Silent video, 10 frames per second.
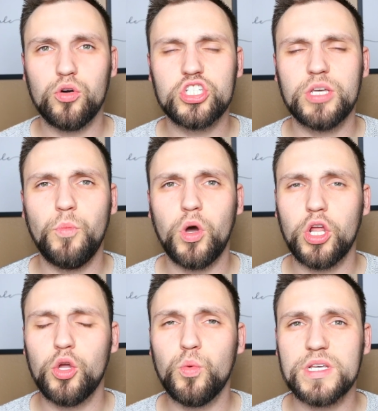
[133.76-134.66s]
or
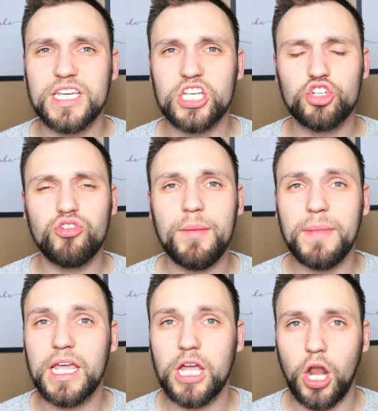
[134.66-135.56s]
someone who was
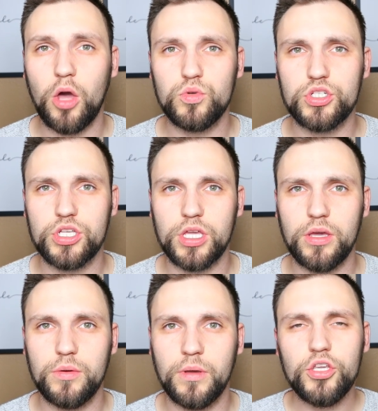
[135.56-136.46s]
extremely close to
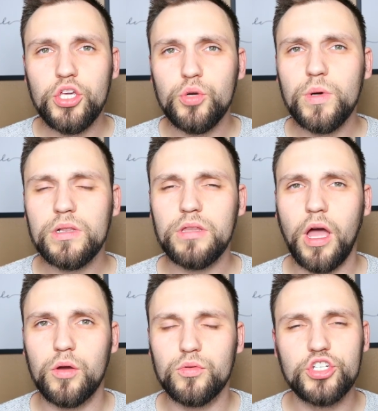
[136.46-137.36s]
you, you will
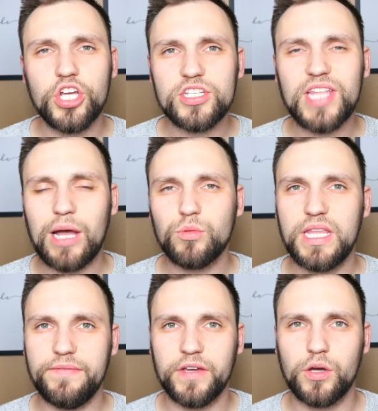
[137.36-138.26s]
know just how
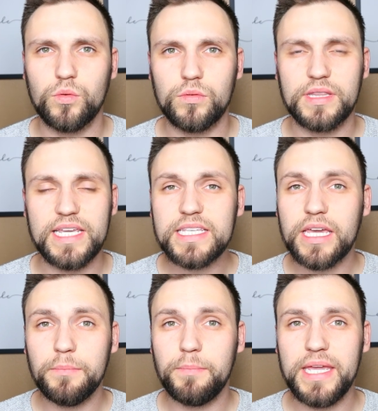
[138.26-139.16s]
difficult this
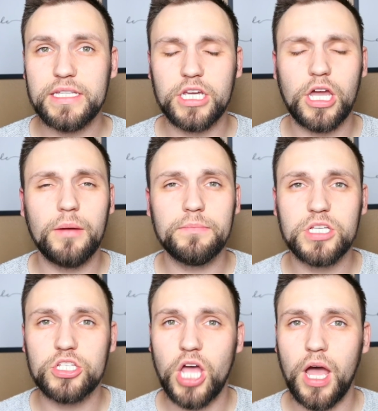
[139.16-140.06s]
can be to come
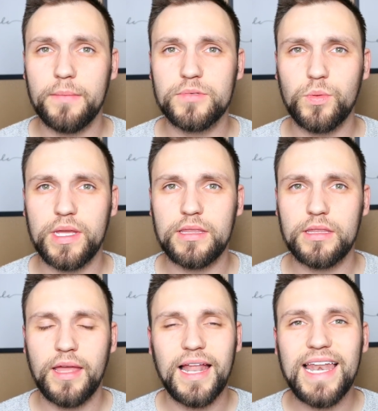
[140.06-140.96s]
to terms
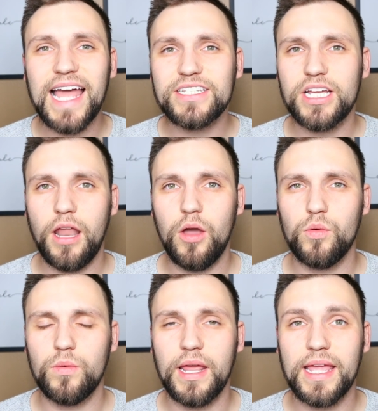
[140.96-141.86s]
with, let
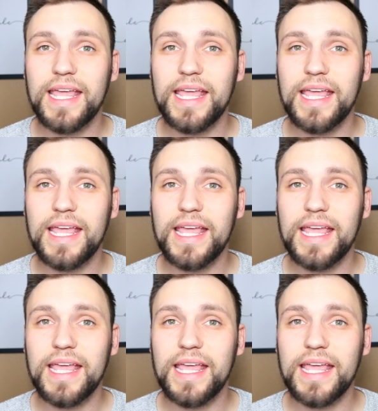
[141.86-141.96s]
alone